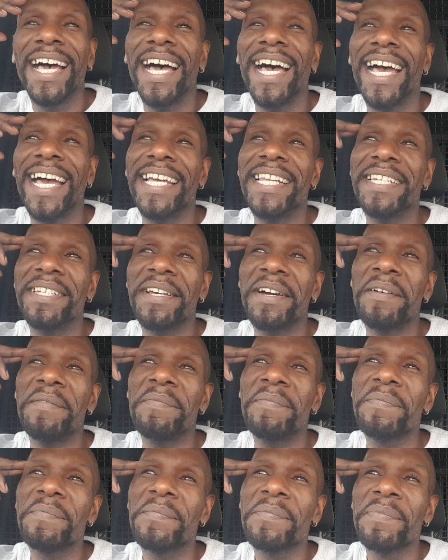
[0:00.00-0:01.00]
And
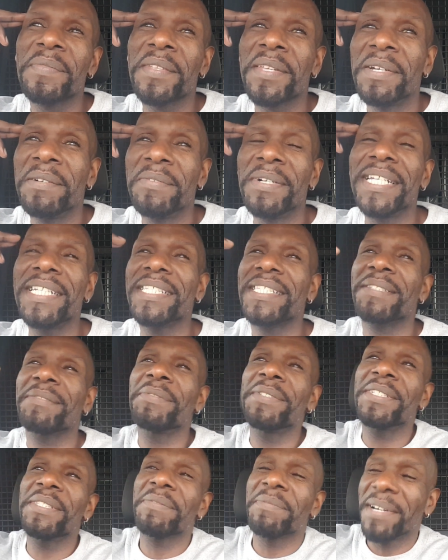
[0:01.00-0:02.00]
the
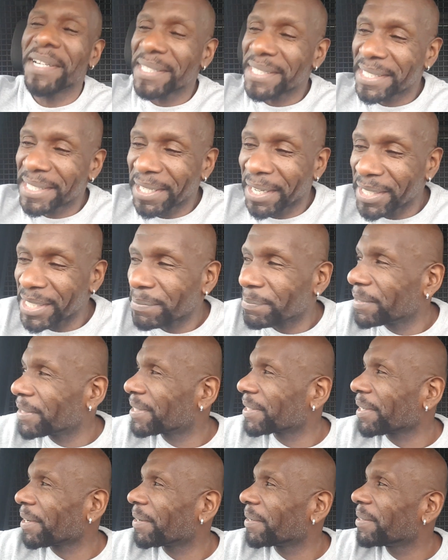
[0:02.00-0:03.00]
reason why it's touched me
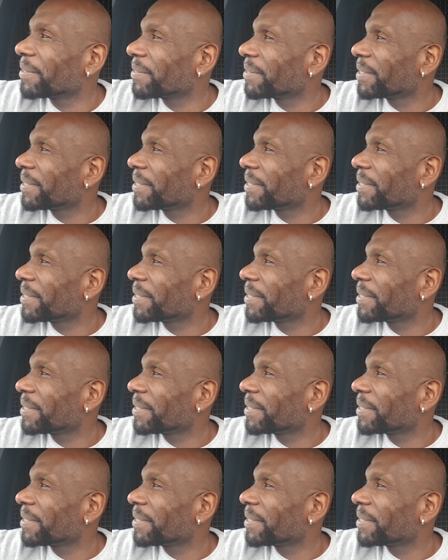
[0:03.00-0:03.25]
so